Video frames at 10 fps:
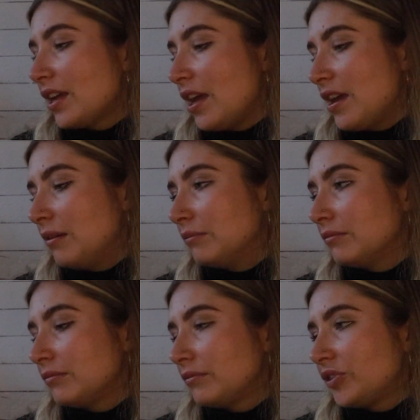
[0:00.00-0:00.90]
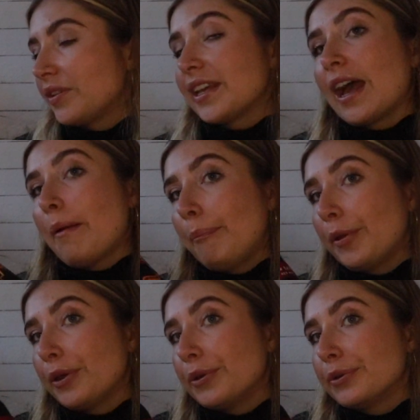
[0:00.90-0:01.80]
So yeah,
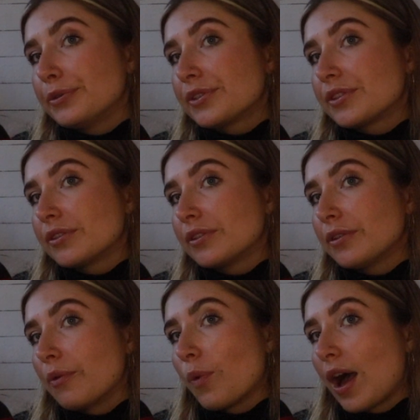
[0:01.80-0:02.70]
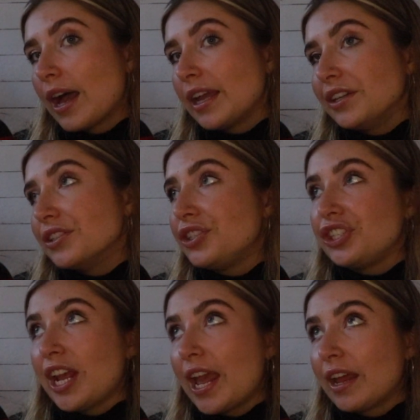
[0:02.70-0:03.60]
booze, wine,
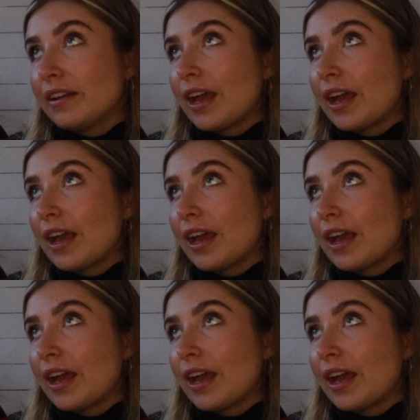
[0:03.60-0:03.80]
gin.